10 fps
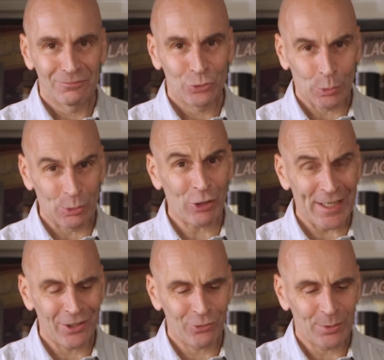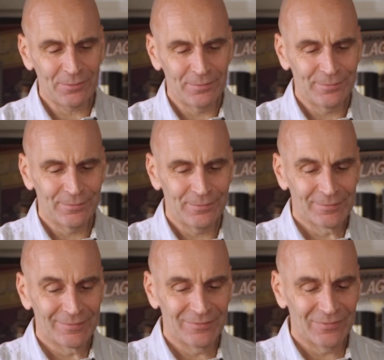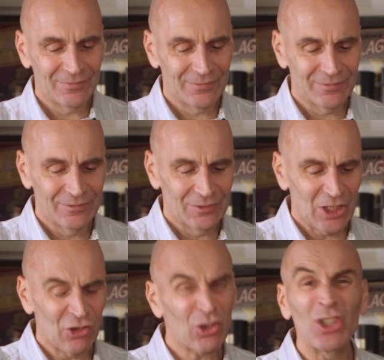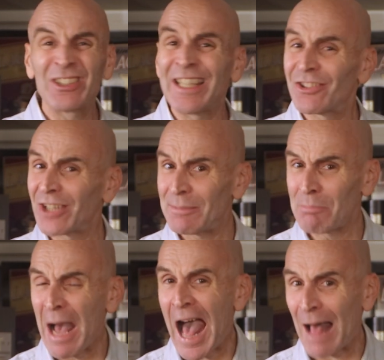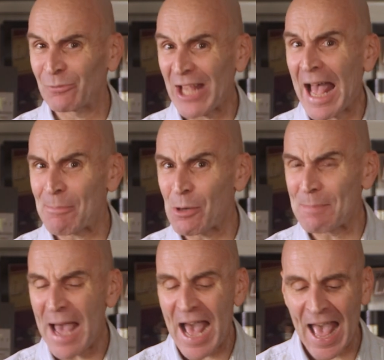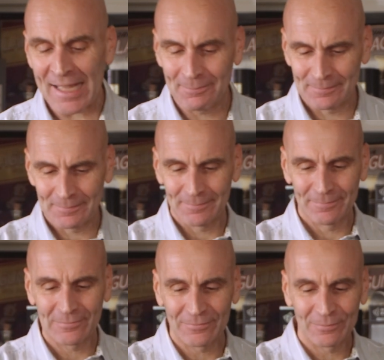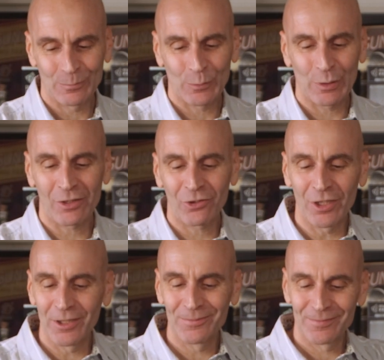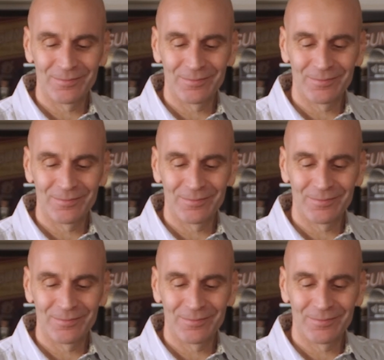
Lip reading: Shall we try this one? Is it going to taste like Mum's apple pie? Let's see.